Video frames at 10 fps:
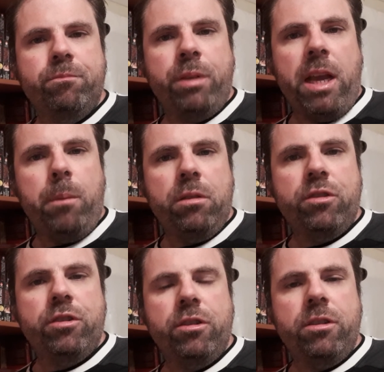be able
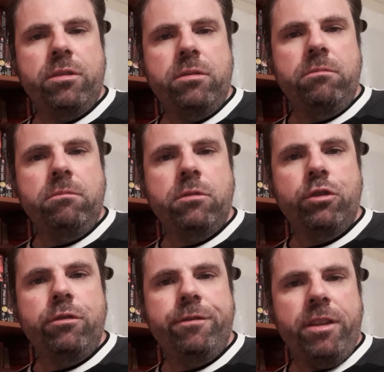to
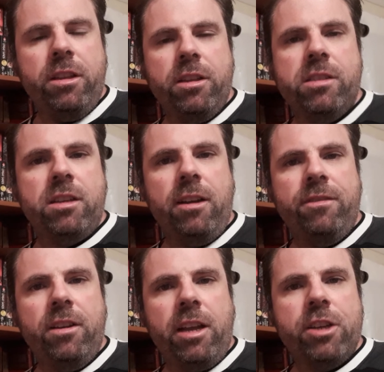do fitness
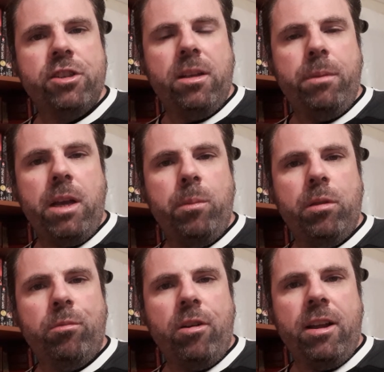stuff and actually be able
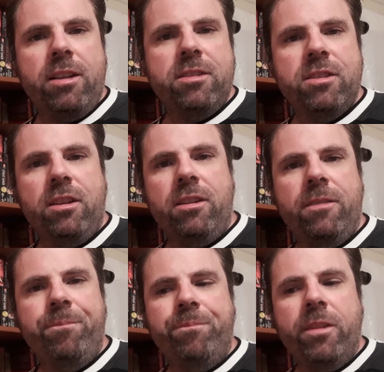to write. So
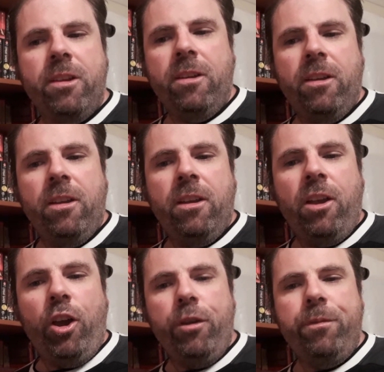
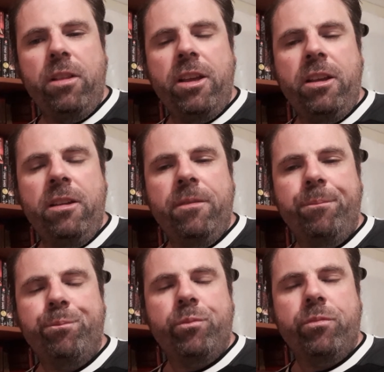hopefully
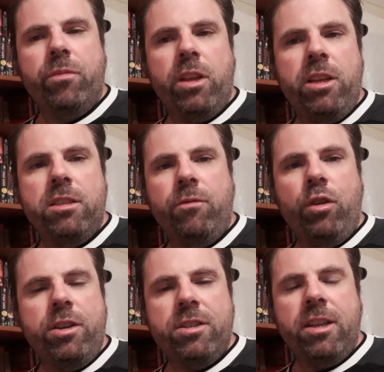these
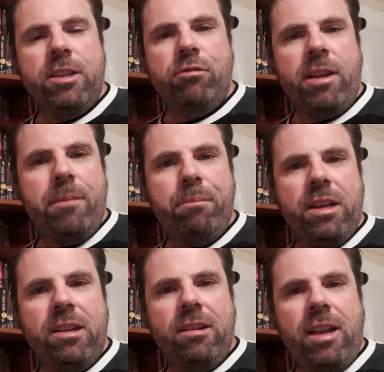voice things will get
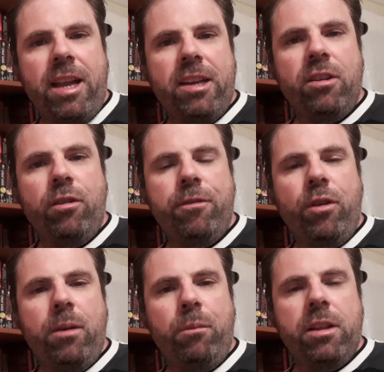better and I'll
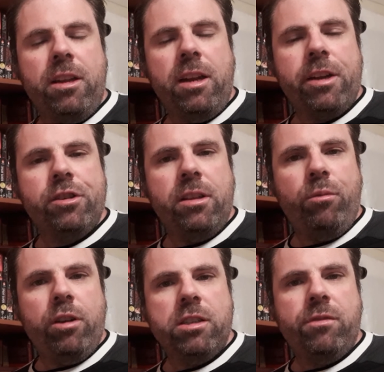find one that actually
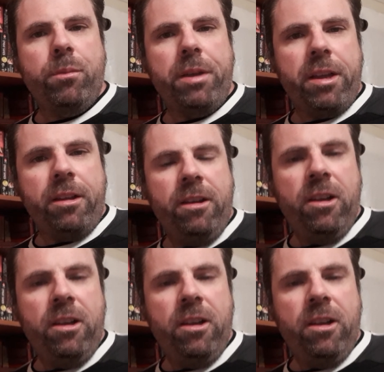works for me.